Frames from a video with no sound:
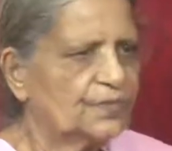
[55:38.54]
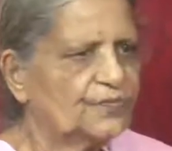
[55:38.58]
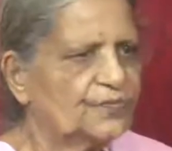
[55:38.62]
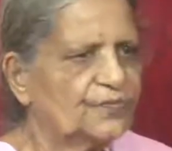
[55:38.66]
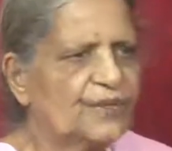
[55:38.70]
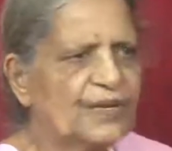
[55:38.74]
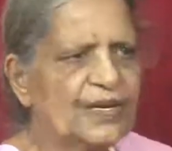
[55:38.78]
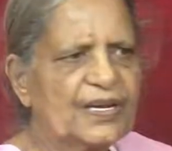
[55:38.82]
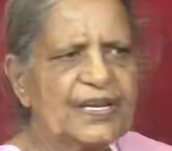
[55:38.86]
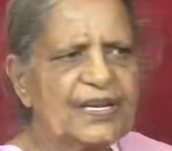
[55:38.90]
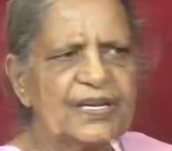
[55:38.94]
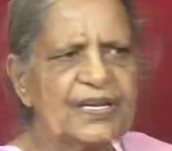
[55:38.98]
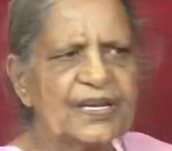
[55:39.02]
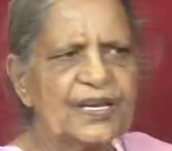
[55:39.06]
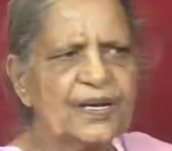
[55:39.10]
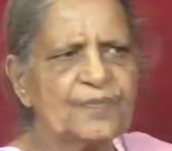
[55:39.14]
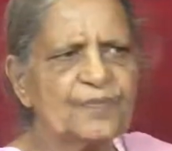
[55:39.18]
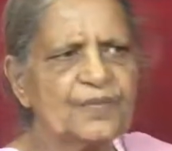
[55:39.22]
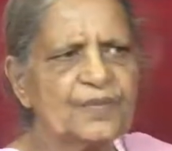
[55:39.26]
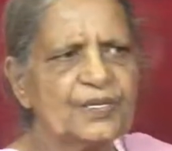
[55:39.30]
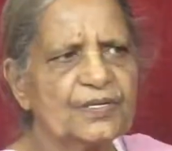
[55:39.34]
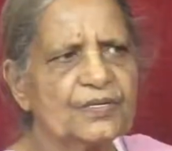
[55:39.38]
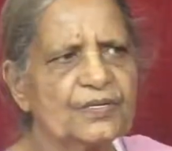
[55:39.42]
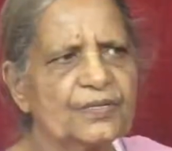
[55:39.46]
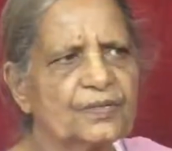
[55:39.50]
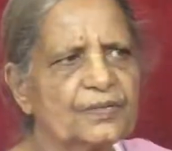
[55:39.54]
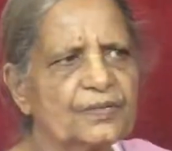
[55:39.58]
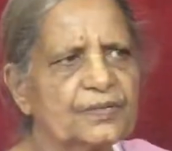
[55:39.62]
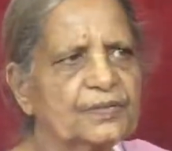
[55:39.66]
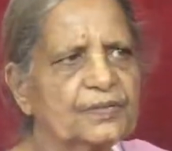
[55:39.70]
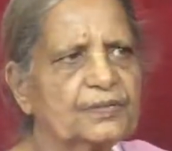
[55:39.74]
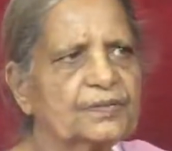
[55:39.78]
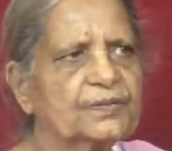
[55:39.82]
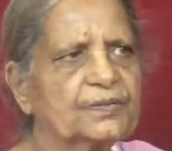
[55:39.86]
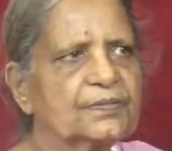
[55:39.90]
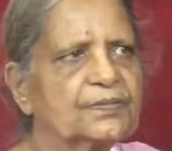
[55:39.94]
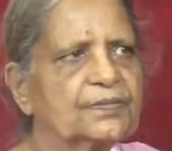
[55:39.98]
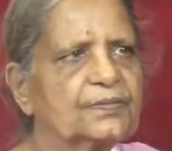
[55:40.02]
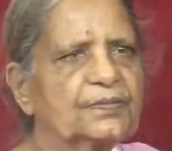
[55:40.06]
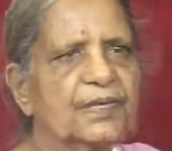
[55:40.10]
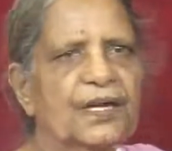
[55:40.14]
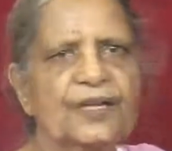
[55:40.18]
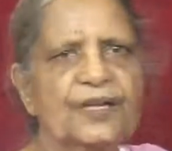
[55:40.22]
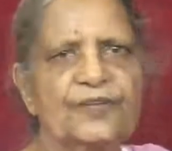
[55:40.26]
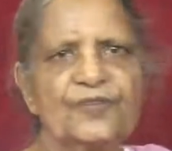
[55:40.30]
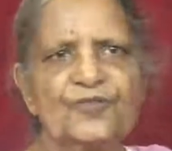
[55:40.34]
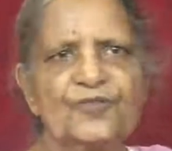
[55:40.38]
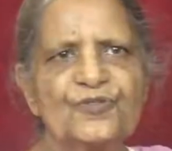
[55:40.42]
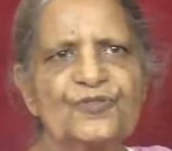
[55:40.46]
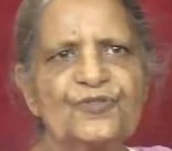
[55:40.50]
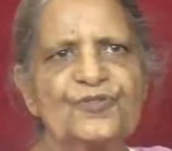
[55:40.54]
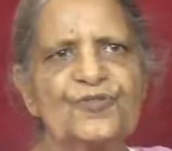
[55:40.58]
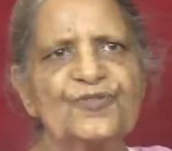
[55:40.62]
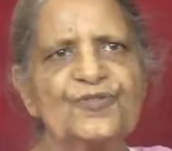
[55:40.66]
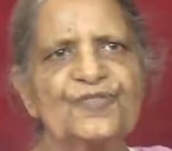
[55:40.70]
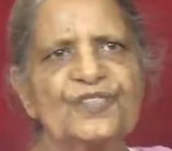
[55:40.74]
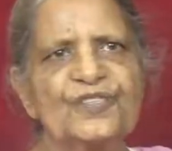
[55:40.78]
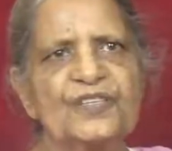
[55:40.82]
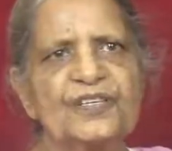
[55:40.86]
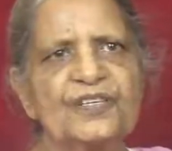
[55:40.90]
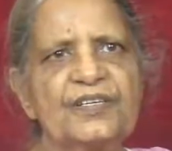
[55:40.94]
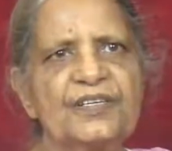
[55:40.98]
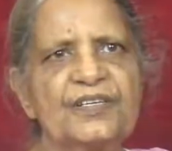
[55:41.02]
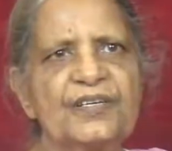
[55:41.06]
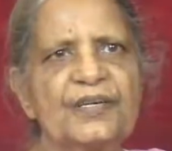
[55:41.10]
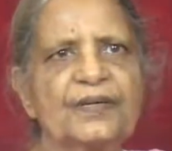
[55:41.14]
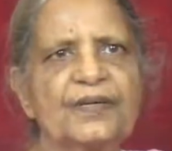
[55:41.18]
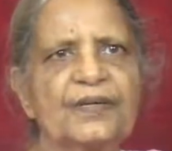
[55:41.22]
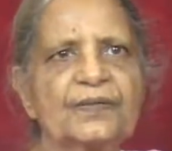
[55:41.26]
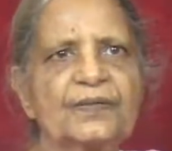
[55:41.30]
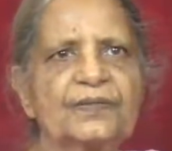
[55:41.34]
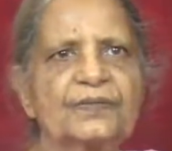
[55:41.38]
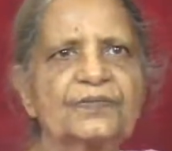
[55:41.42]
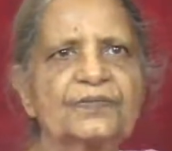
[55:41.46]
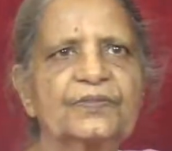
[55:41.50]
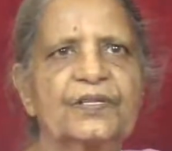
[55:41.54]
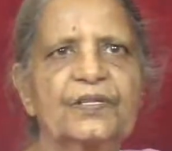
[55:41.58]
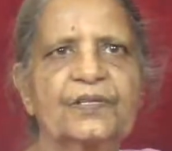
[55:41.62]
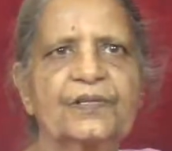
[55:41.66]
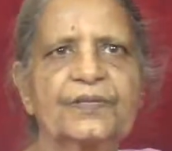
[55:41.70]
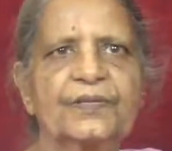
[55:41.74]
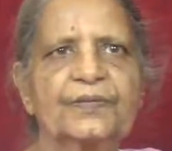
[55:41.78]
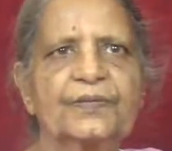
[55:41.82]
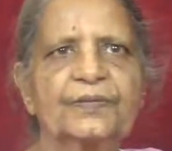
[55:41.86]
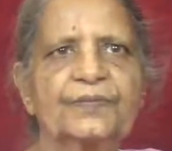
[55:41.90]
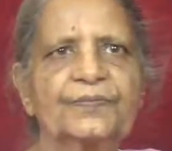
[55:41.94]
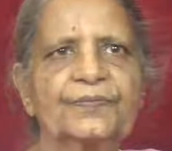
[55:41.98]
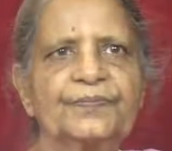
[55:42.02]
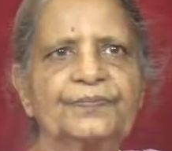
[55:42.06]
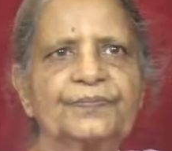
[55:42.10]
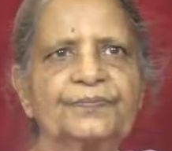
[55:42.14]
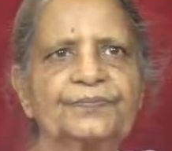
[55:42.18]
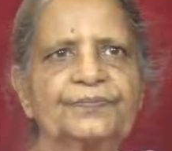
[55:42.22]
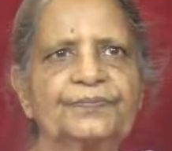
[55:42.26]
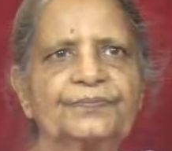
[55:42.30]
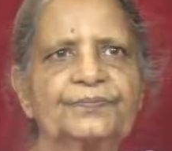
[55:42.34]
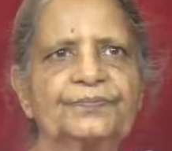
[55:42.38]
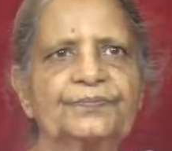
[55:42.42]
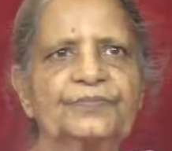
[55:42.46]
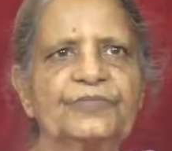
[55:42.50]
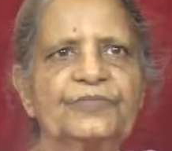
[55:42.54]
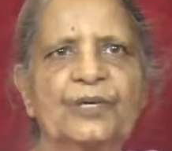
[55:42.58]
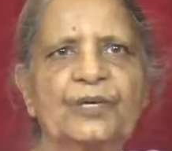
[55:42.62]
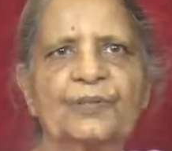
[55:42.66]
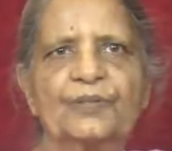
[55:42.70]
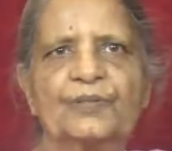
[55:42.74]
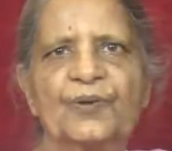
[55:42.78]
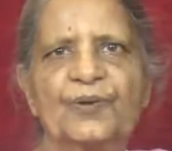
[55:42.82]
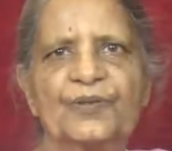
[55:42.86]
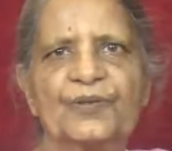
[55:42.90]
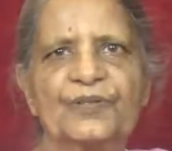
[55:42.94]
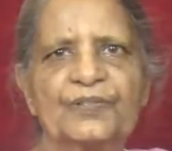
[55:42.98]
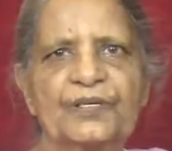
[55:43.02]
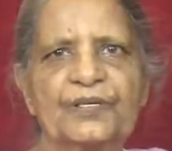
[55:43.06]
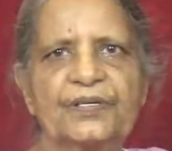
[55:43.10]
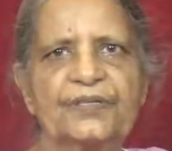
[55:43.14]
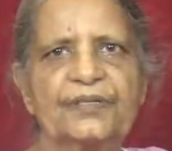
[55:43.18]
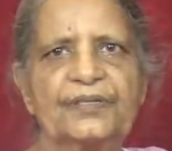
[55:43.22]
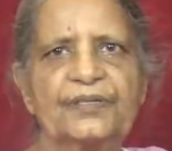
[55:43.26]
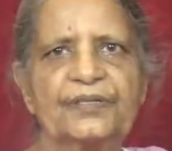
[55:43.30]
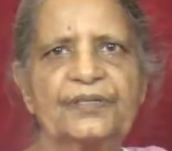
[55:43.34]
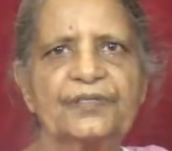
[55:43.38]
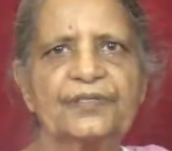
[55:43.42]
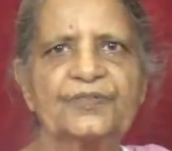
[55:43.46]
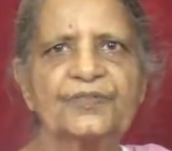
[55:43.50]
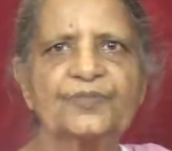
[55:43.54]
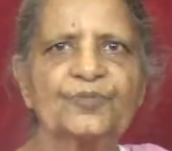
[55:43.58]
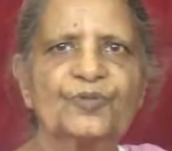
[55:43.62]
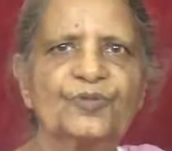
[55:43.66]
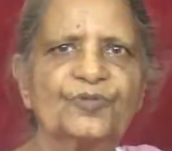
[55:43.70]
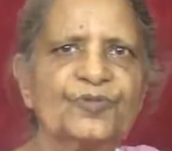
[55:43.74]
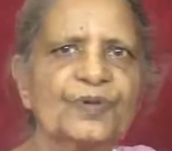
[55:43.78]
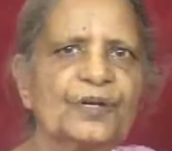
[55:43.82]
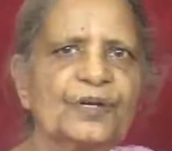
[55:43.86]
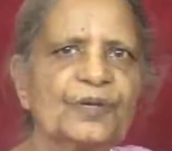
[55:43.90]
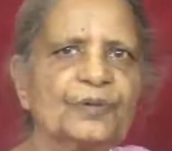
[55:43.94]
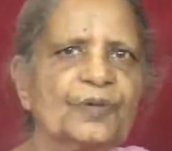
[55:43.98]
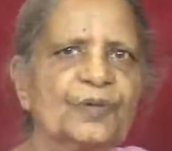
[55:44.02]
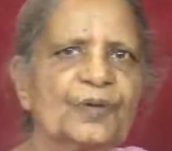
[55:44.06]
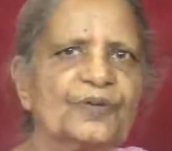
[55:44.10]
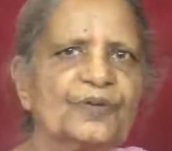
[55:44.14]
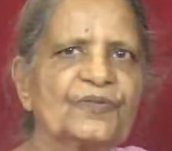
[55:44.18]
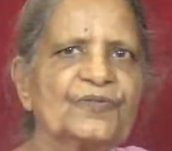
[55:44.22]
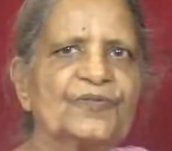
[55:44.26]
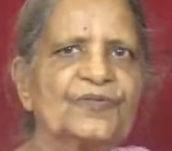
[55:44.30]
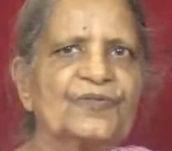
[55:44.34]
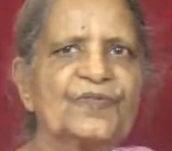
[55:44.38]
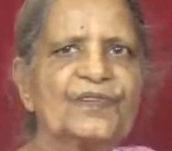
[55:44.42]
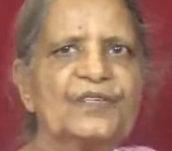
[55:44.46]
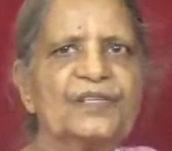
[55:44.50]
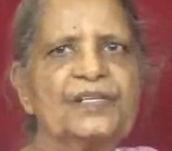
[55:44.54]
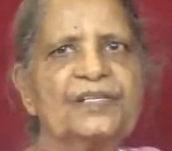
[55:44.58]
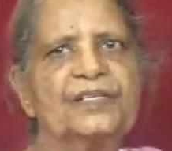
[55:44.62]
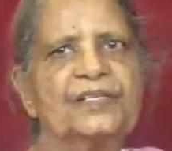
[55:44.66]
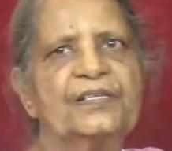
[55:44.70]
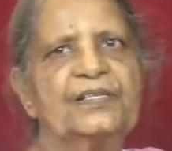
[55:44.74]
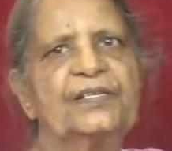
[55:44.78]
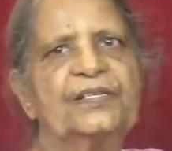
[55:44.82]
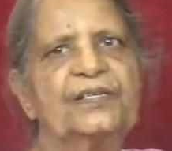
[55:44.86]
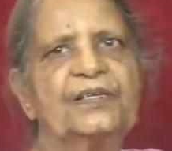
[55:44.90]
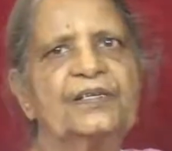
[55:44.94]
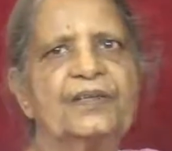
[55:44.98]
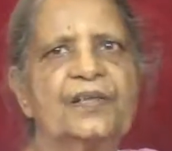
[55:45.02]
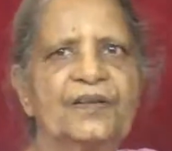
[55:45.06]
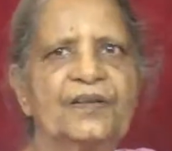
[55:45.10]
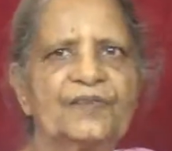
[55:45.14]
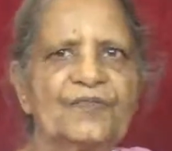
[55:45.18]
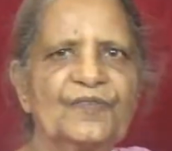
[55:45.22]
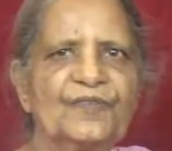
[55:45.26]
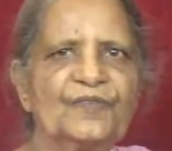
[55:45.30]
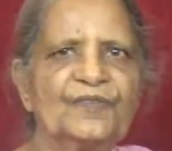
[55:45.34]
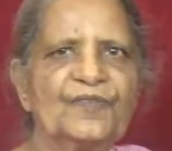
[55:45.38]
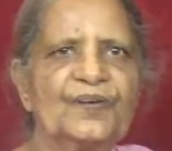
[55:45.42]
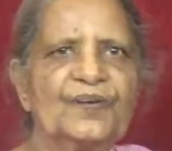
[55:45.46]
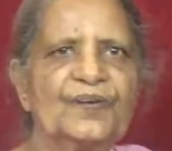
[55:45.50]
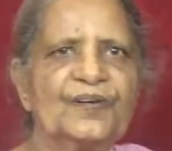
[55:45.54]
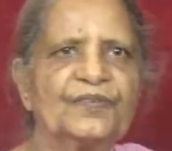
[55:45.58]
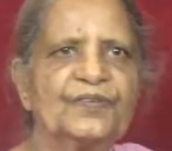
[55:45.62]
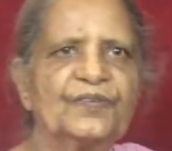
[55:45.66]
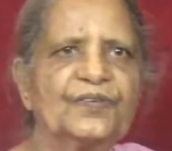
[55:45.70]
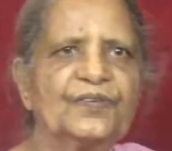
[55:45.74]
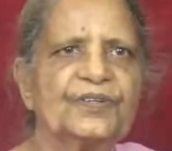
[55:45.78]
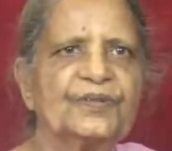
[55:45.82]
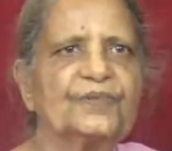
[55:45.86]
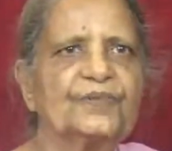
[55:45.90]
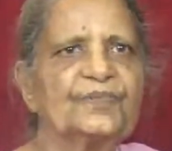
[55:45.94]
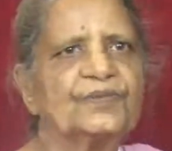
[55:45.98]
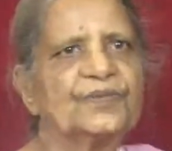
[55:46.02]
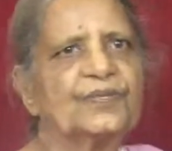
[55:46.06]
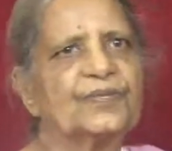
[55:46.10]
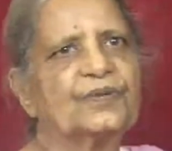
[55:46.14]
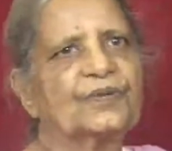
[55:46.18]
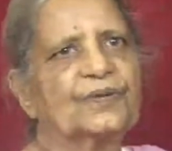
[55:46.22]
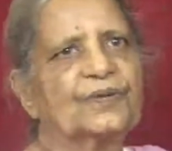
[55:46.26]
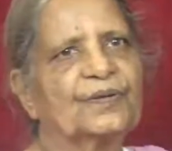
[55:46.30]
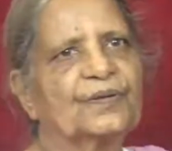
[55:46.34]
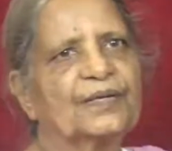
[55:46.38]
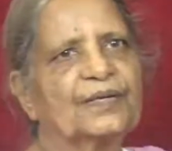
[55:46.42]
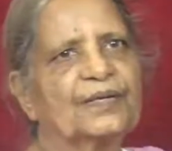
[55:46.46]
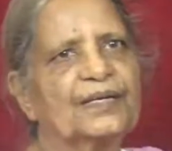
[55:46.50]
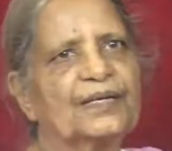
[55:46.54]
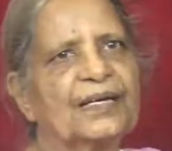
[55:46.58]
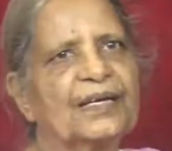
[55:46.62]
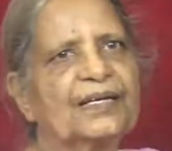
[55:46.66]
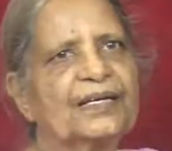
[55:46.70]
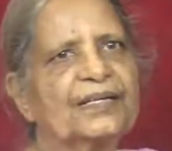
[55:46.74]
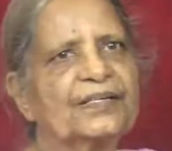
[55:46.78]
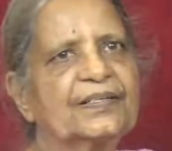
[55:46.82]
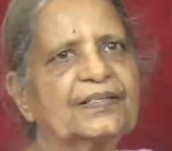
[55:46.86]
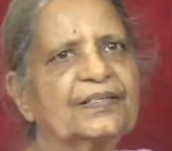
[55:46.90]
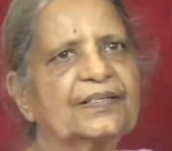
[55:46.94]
When I came here, I used to see young children, young boys and girls moving about freely and having friendships and all that.